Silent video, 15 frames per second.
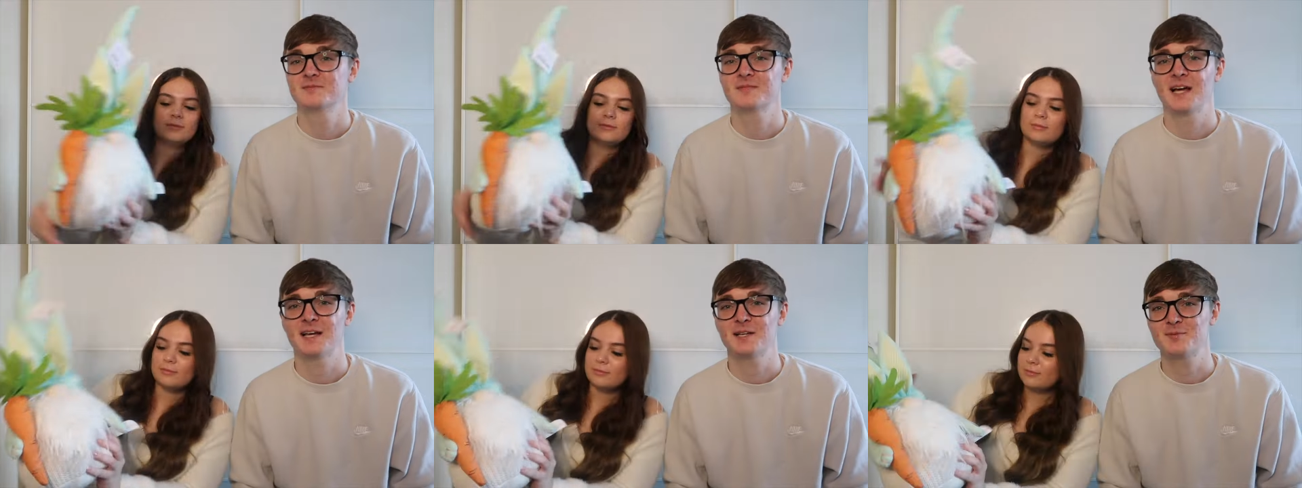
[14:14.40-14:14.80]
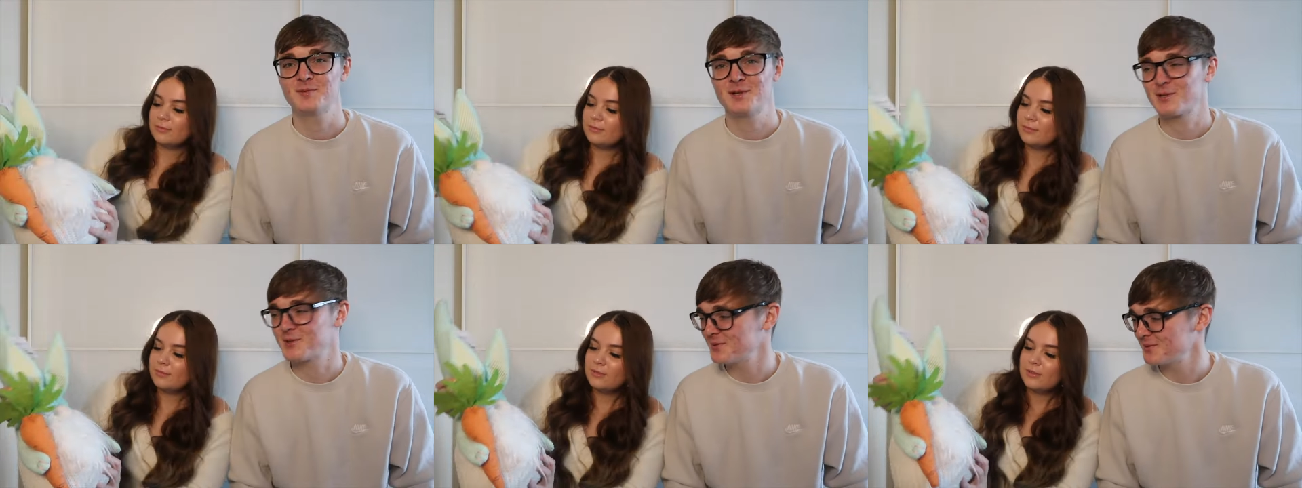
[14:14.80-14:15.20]
Speaker 1: Nah, it's
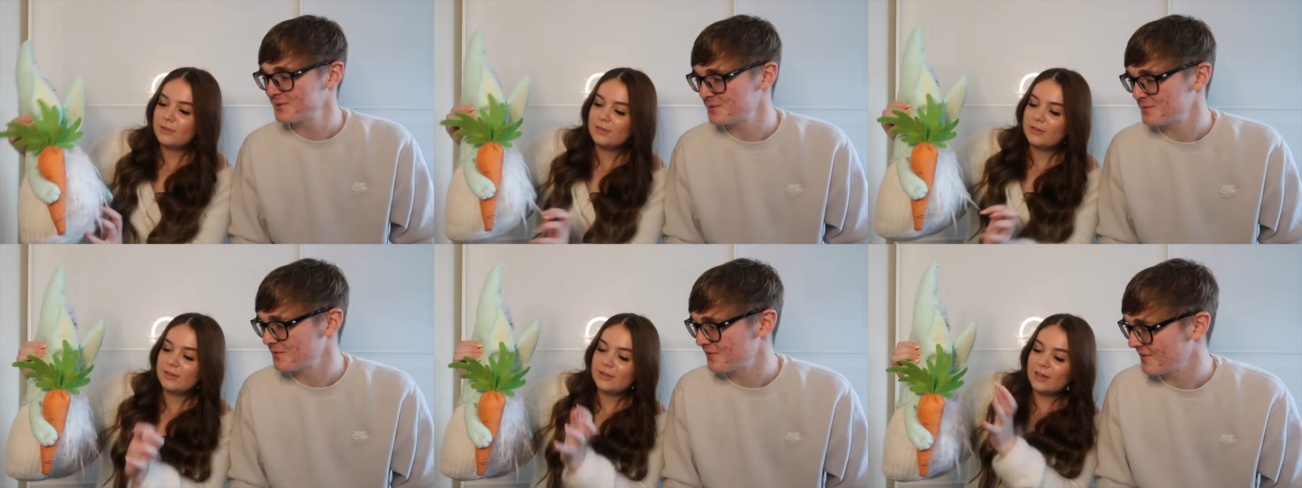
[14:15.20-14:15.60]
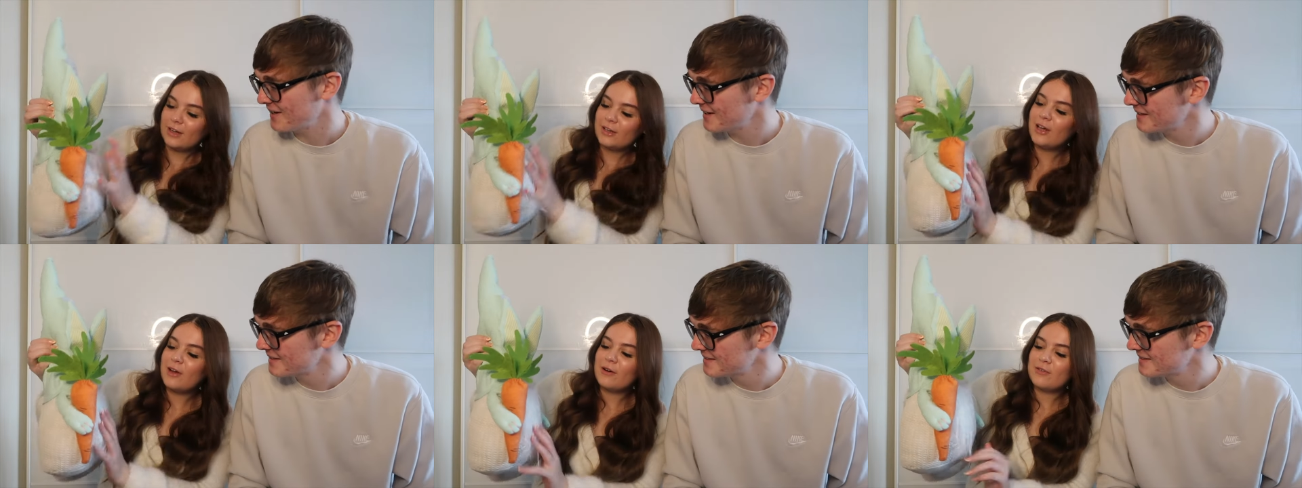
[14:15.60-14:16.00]
pretty cool, to be fair.
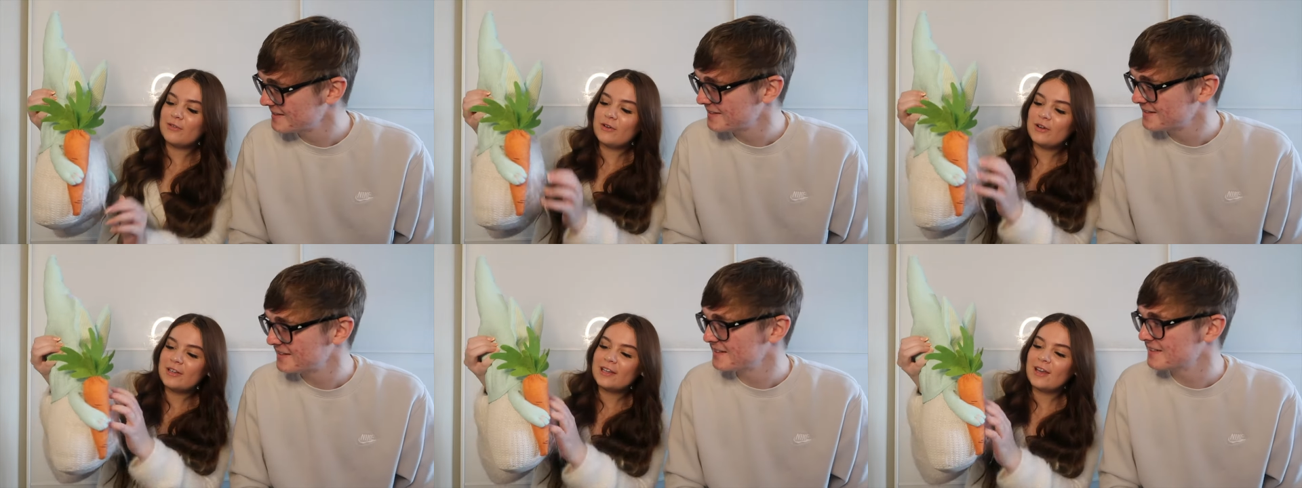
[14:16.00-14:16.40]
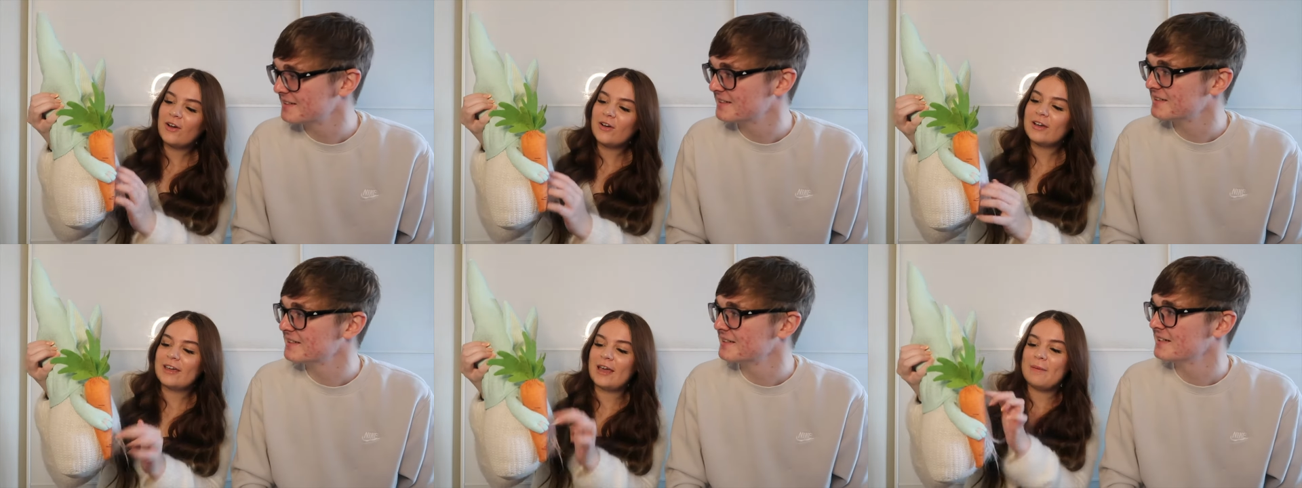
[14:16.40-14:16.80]
Speaker 2: I know, I thought you'd
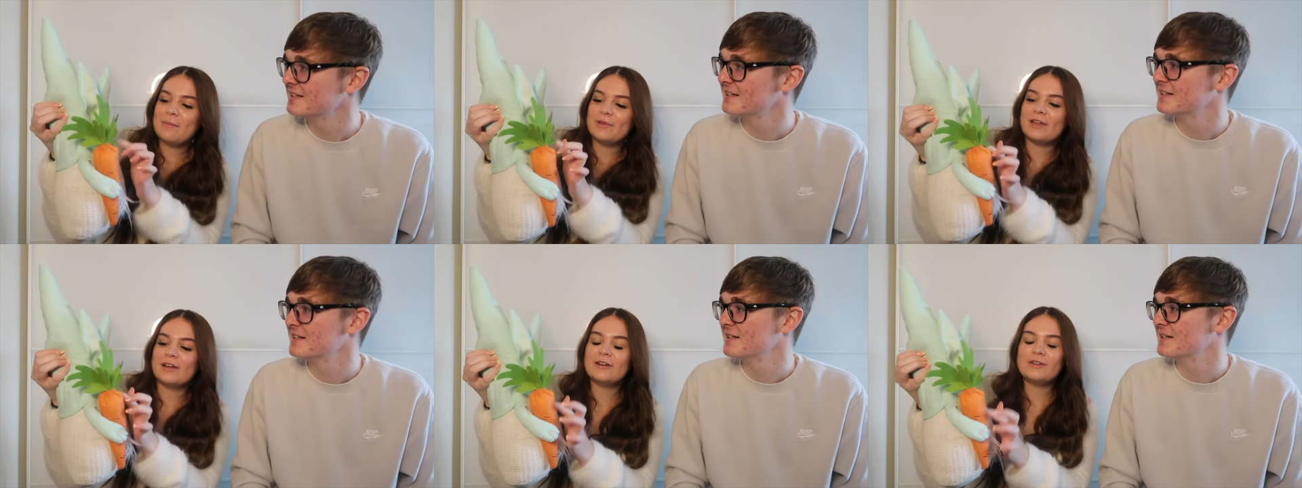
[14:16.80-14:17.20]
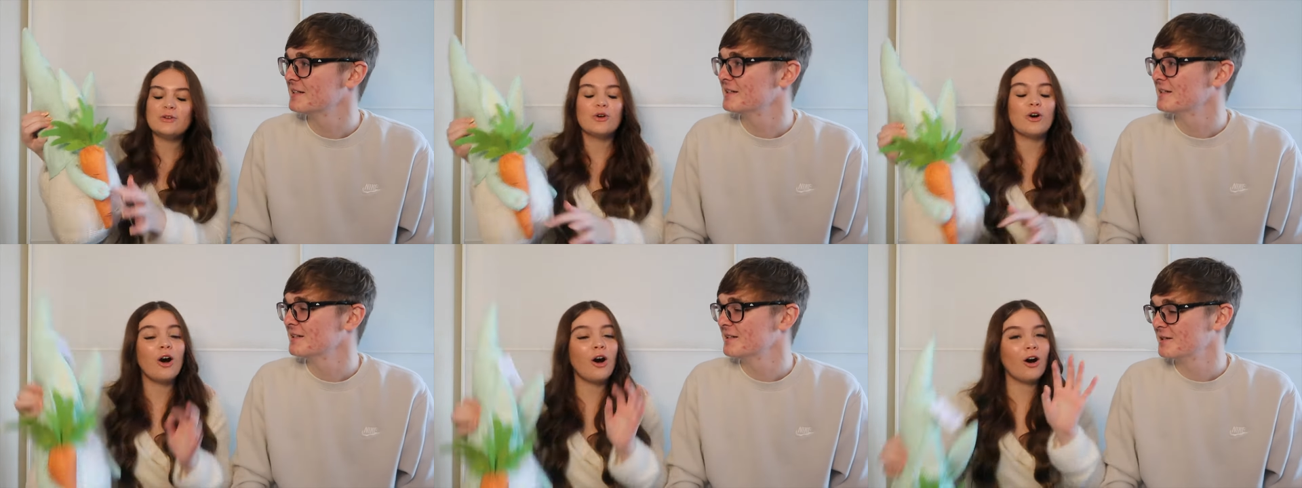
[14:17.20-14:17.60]
like it, but then
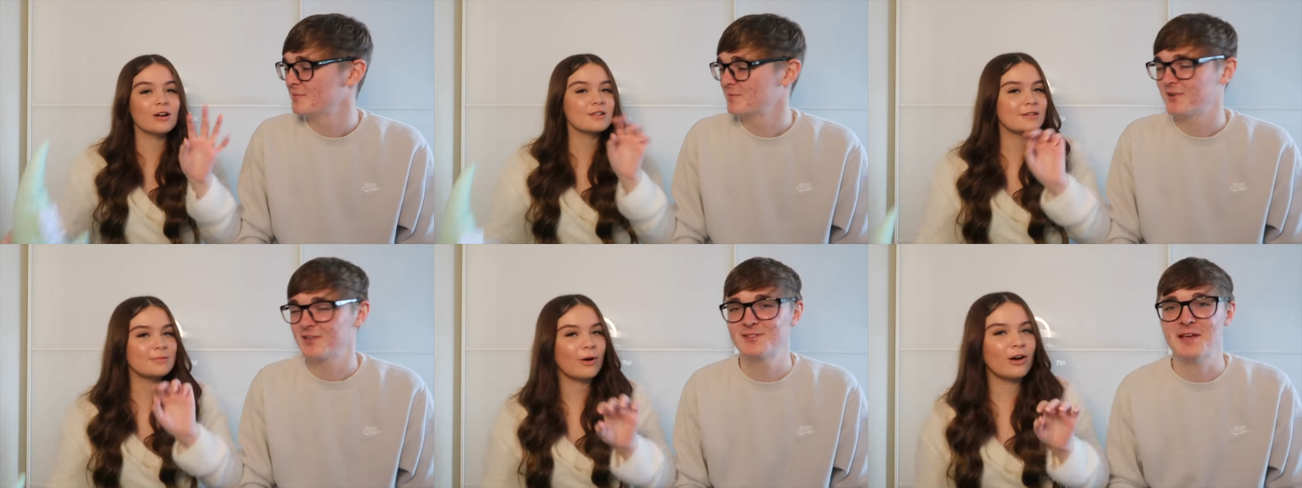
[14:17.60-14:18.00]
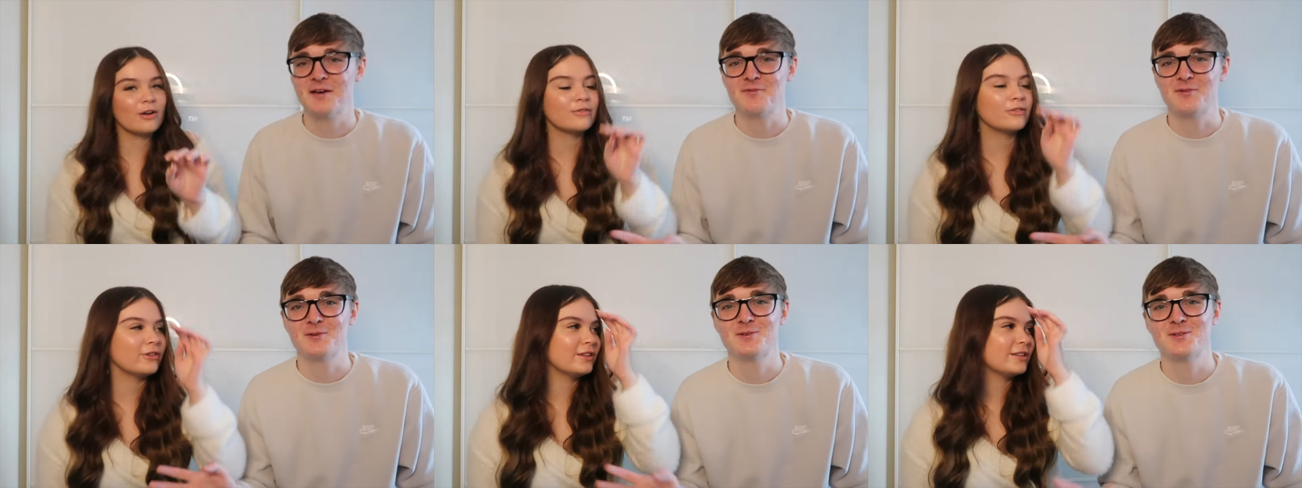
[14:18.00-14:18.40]
you're hard
Speaker 1: to
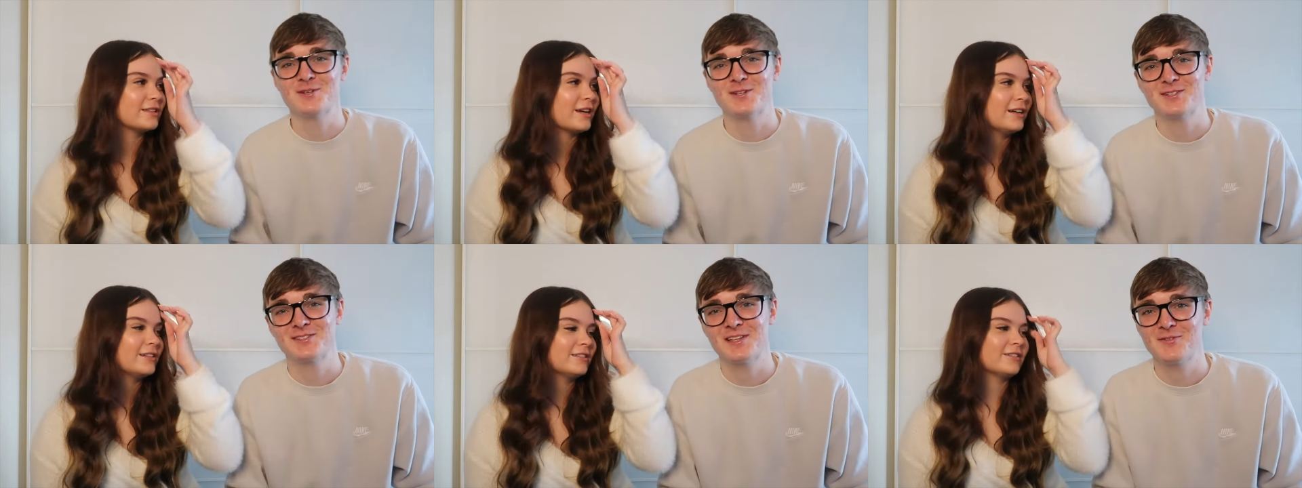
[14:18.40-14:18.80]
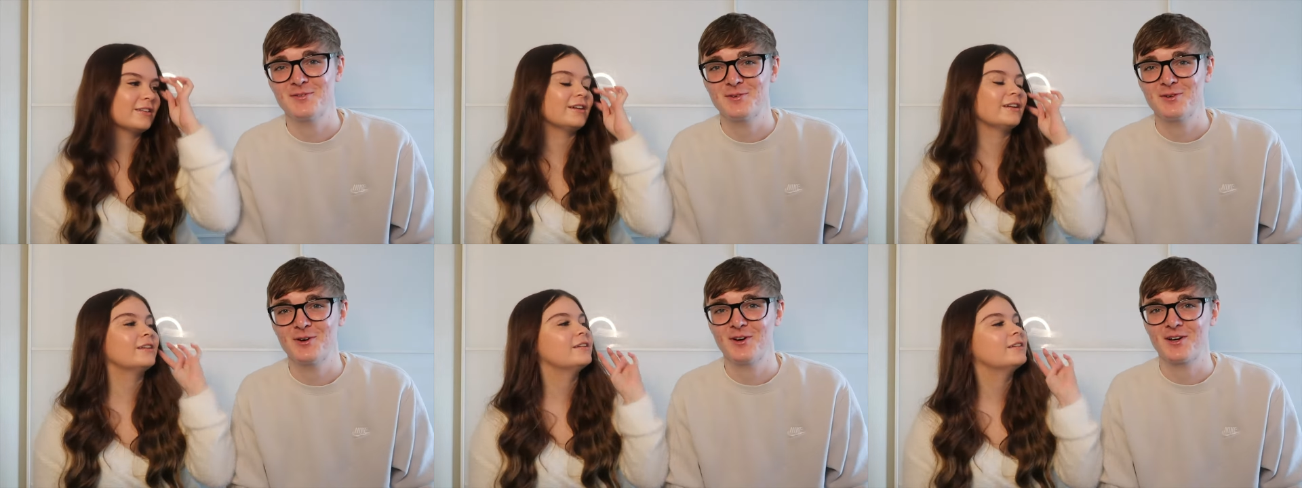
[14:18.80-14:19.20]
buy for in this category. It's
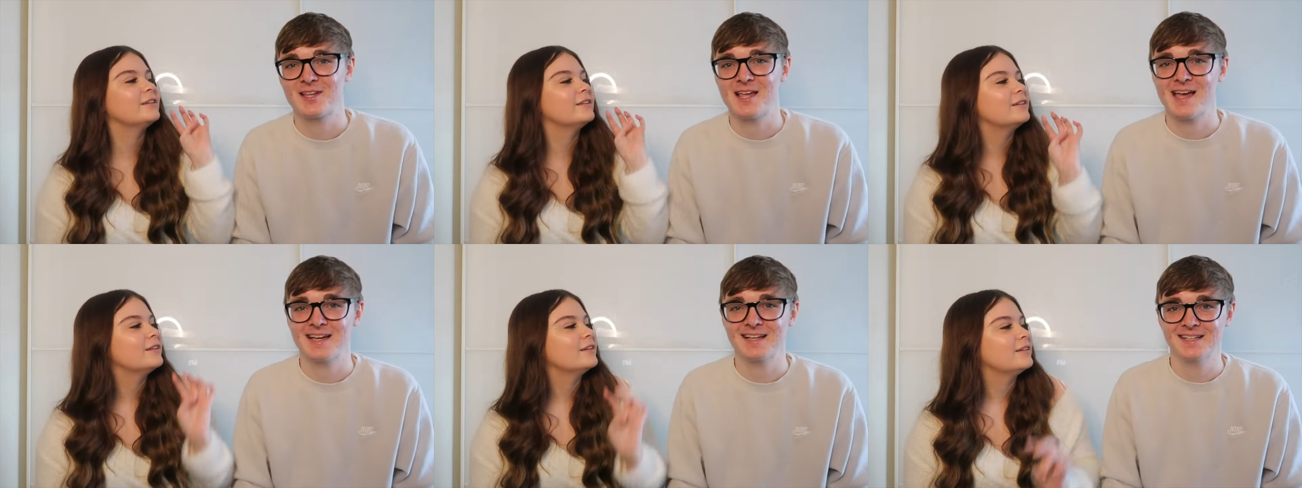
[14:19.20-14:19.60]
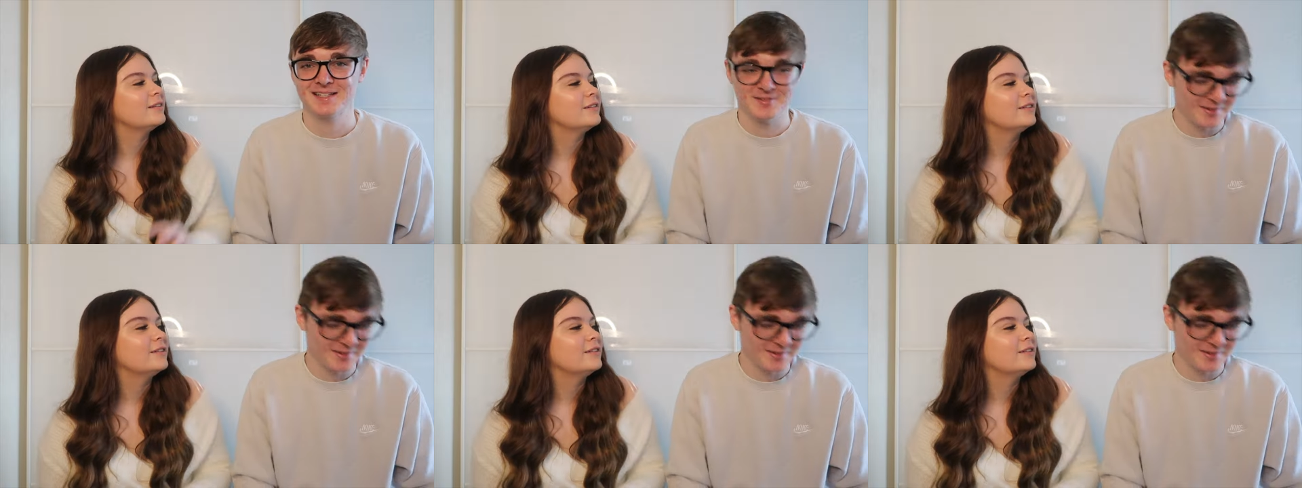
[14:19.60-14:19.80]
definitely a lot of Kayleigh